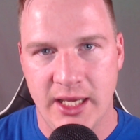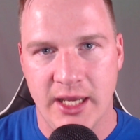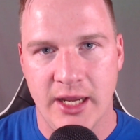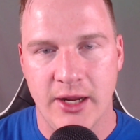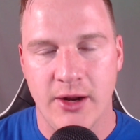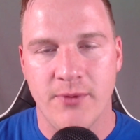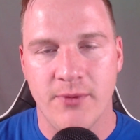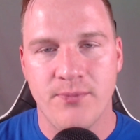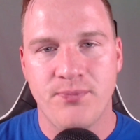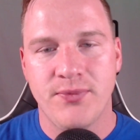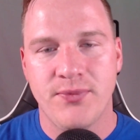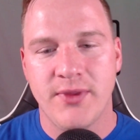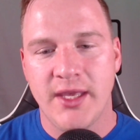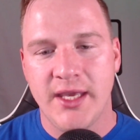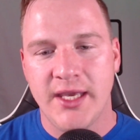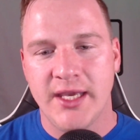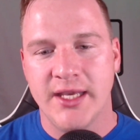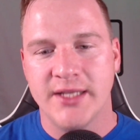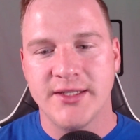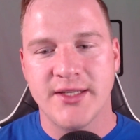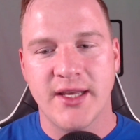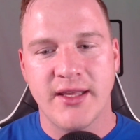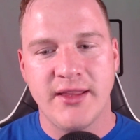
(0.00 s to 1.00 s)
here
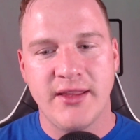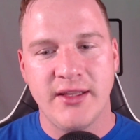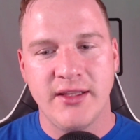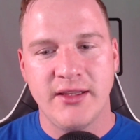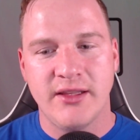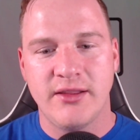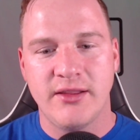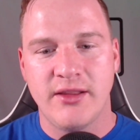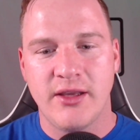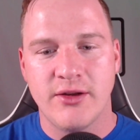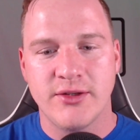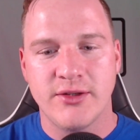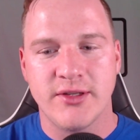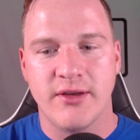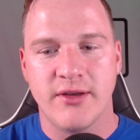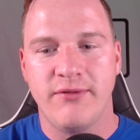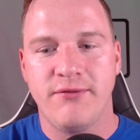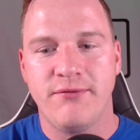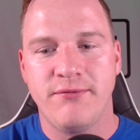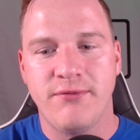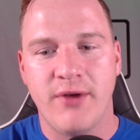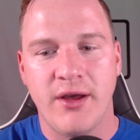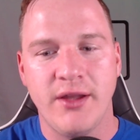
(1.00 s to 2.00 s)
is I think that there's a
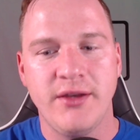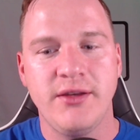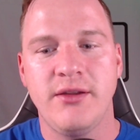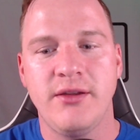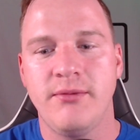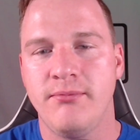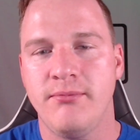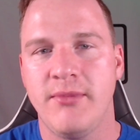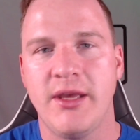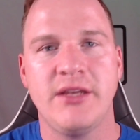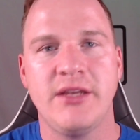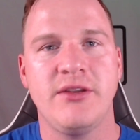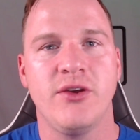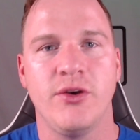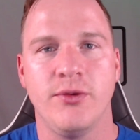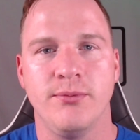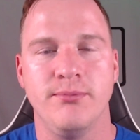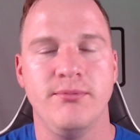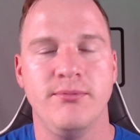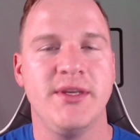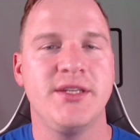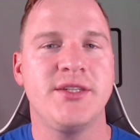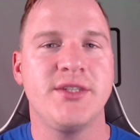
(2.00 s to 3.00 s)
fundamental
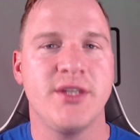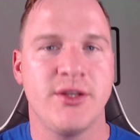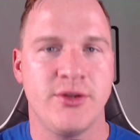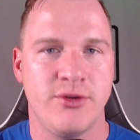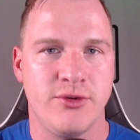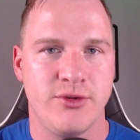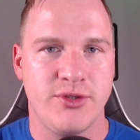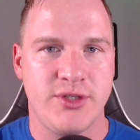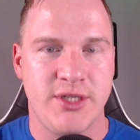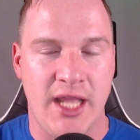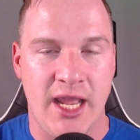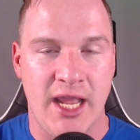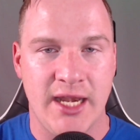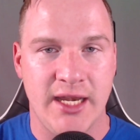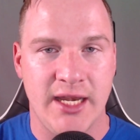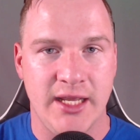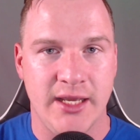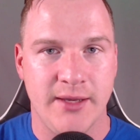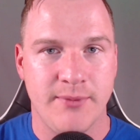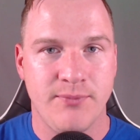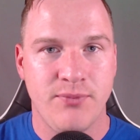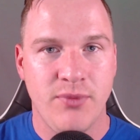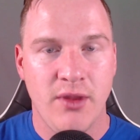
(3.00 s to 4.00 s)

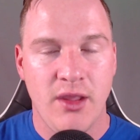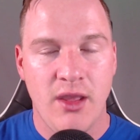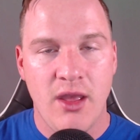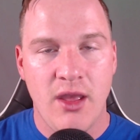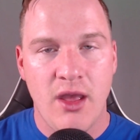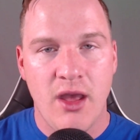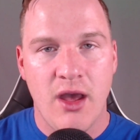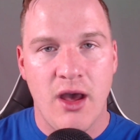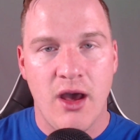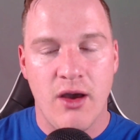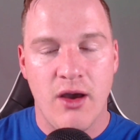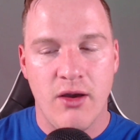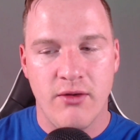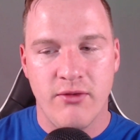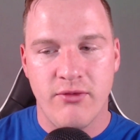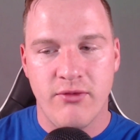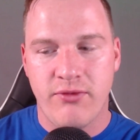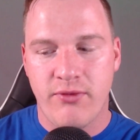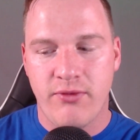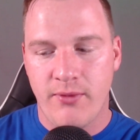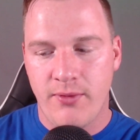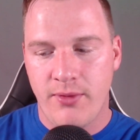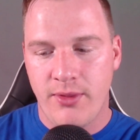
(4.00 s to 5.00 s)
misunderstanding
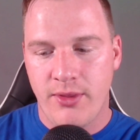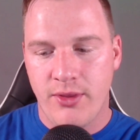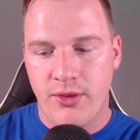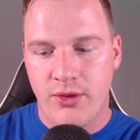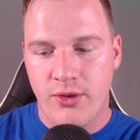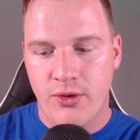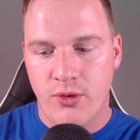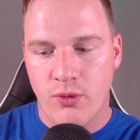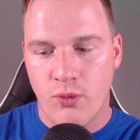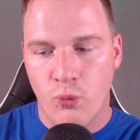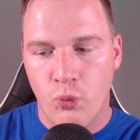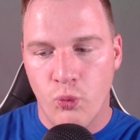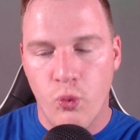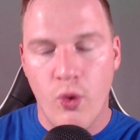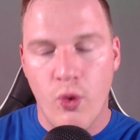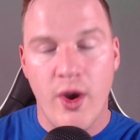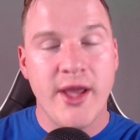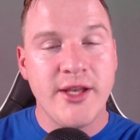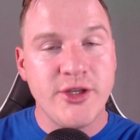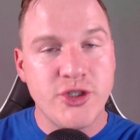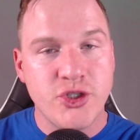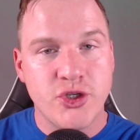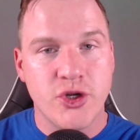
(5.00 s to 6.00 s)
of
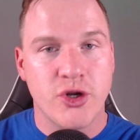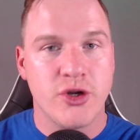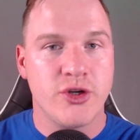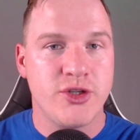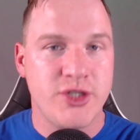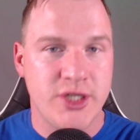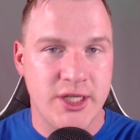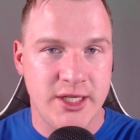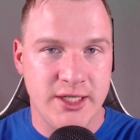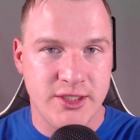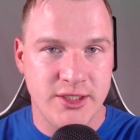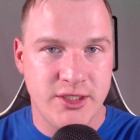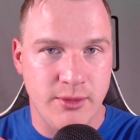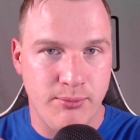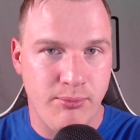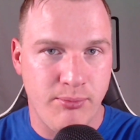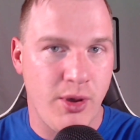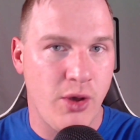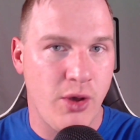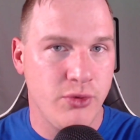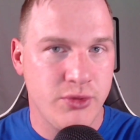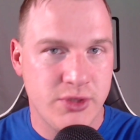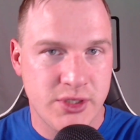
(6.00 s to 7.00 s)
what church is
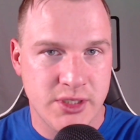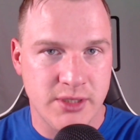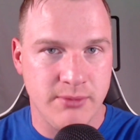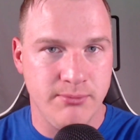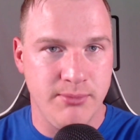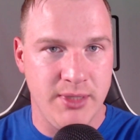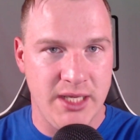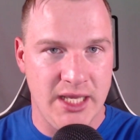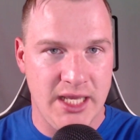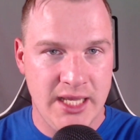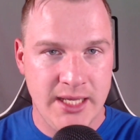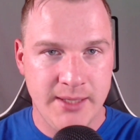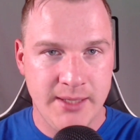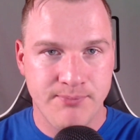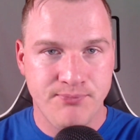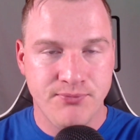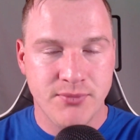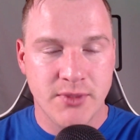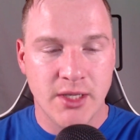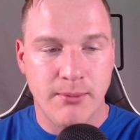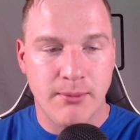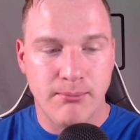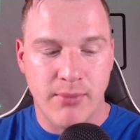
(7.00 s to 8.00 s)
supposed to be
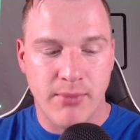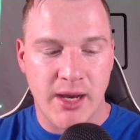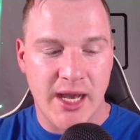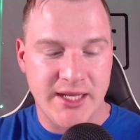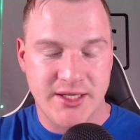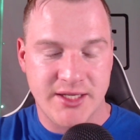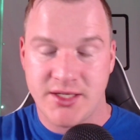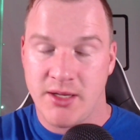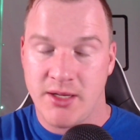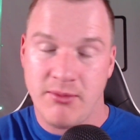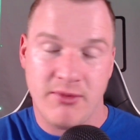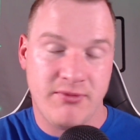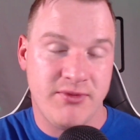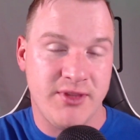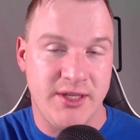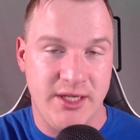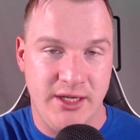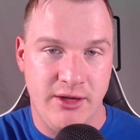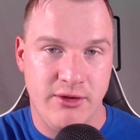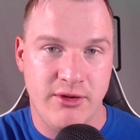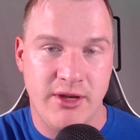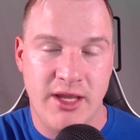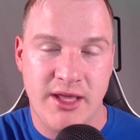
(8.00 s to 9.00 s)
by some of the
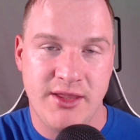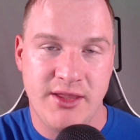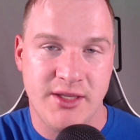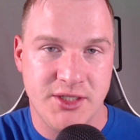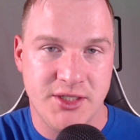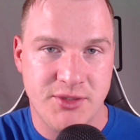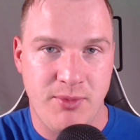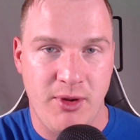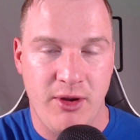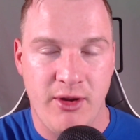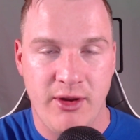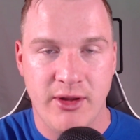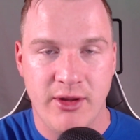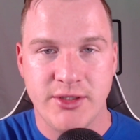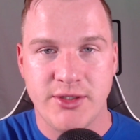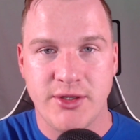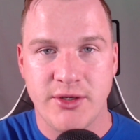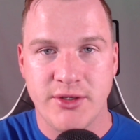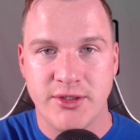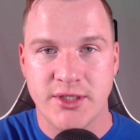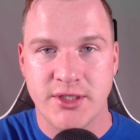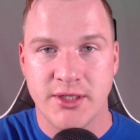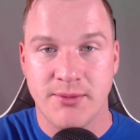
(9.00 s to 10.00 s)
near-death
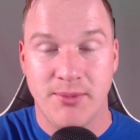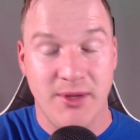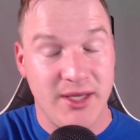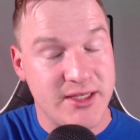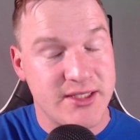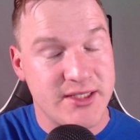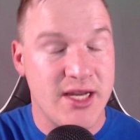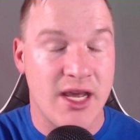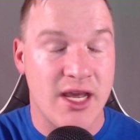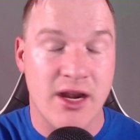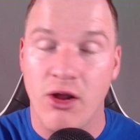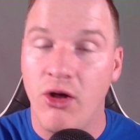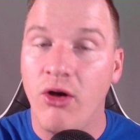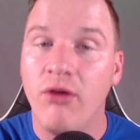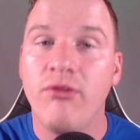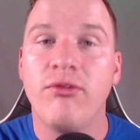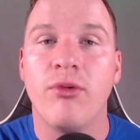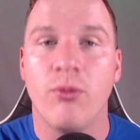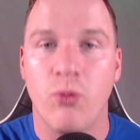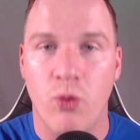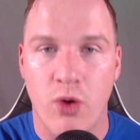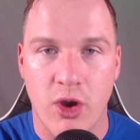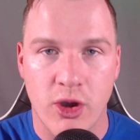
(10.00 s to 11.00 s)
experiencers, because not all
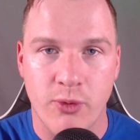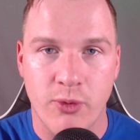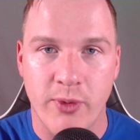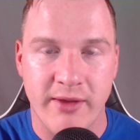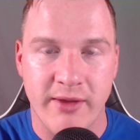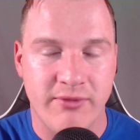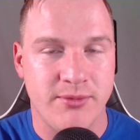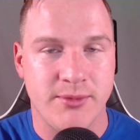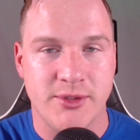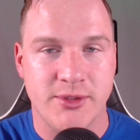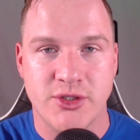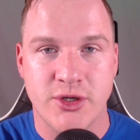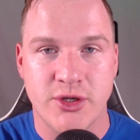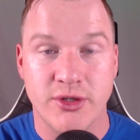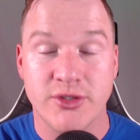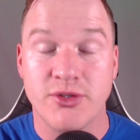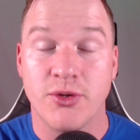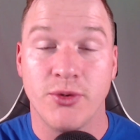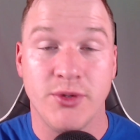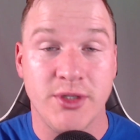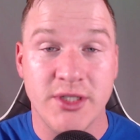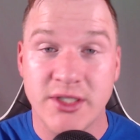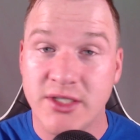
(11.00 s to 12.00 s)
of them walk away from the
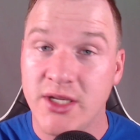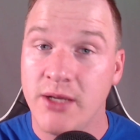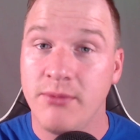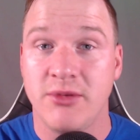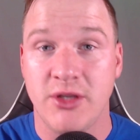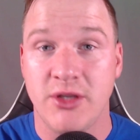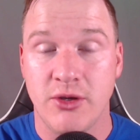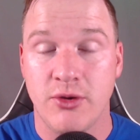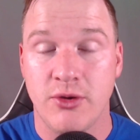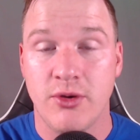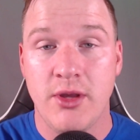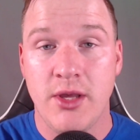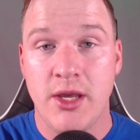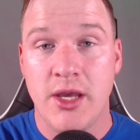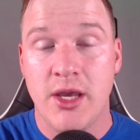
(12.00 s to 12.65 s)
church, only some do.